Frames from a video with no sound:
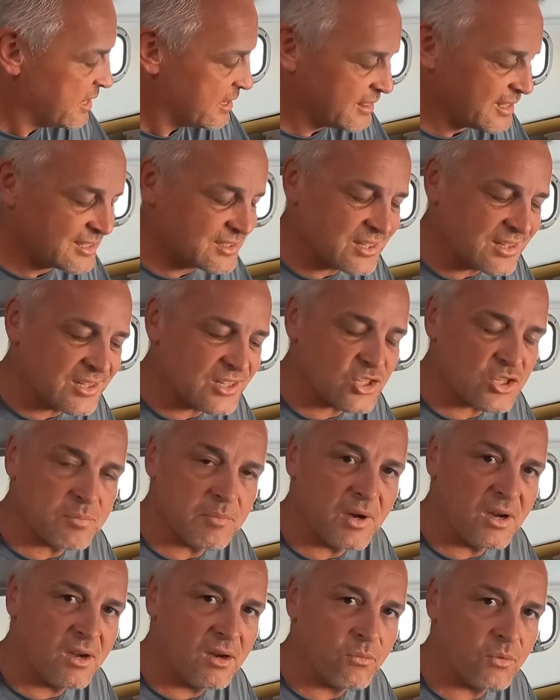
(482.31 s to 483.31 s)
These are the
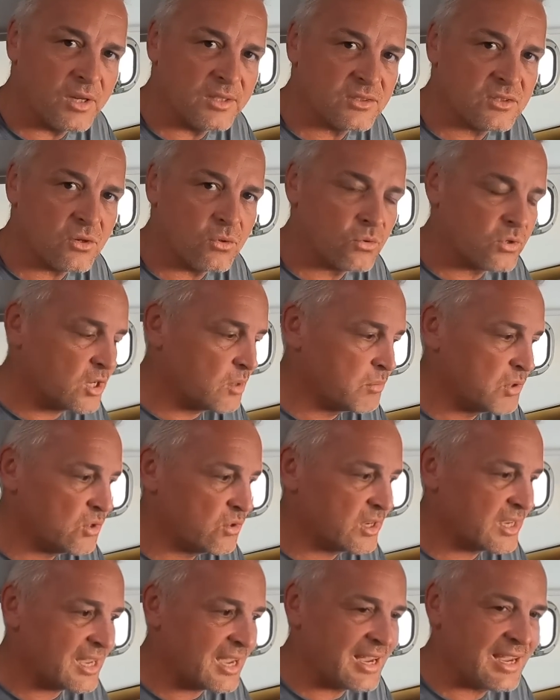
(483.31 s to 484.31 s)
smart ones that will
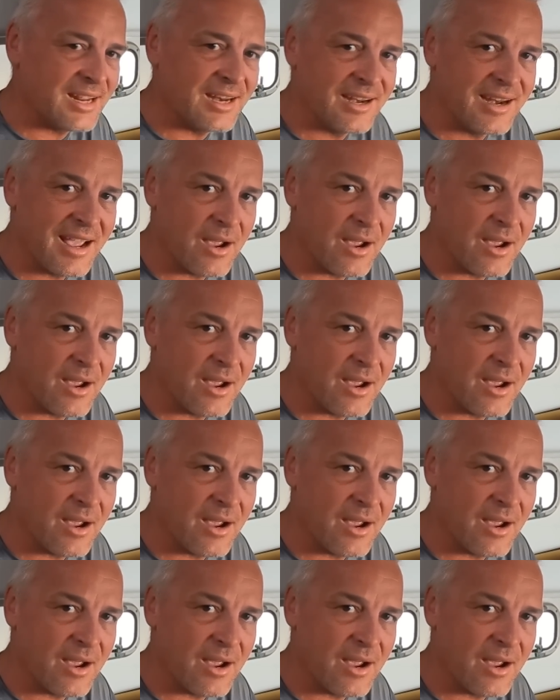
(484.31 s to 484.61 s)
communicate and